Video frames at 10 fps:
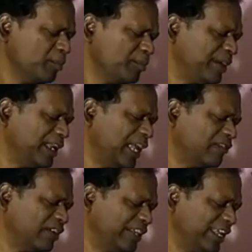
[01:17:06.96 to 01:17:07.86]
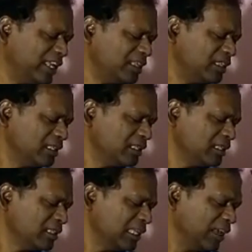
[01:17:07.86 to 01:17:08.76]
Brinda, every day,
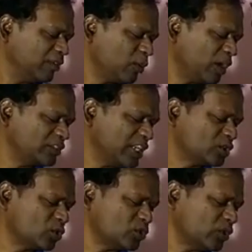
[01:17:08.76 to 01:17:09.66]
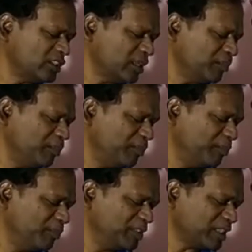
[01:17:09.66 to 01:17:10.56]
everyone says 2020
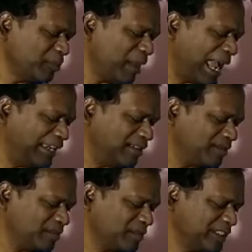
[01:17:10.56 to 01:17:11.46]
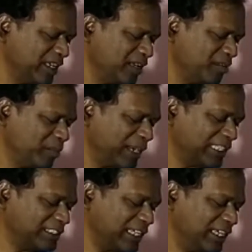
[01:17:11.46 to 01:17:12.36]
is a bad year. But I
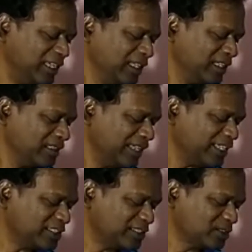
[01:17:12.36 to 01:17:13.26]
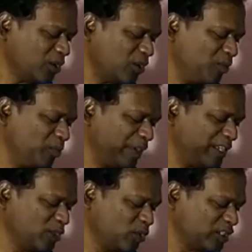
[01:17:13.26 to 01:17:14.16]
say there's so many
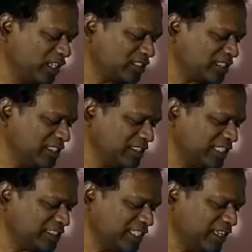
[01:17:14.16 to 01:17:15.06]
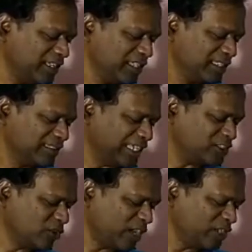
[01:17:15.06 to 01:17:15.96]
goodness in this year. There is
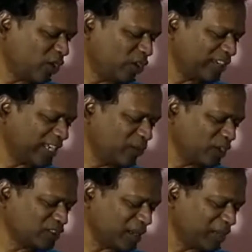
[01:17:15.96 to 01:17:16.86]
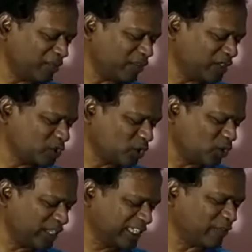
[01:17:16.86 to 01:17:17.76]
your online workshop. I feel
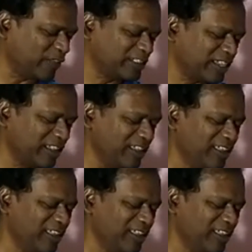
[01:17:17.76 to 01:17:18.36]
truly gifted, sir.